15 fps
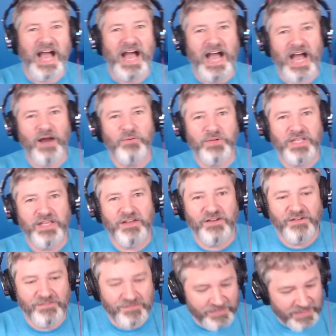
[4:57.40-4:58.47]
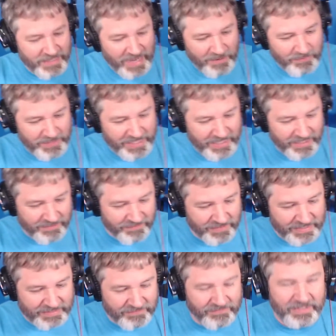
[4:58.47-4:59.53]
I would get
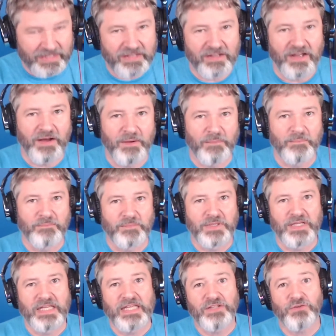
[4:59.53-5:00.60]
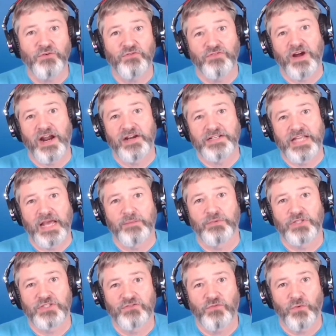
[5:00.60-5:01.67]
Kindle Fire
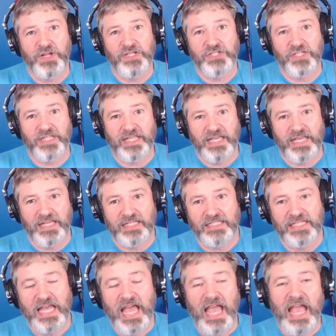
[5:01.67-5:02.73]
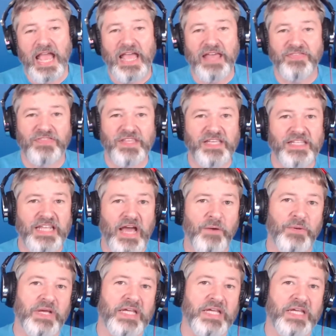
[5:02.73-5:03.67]
tablets for each of the kids, and then I would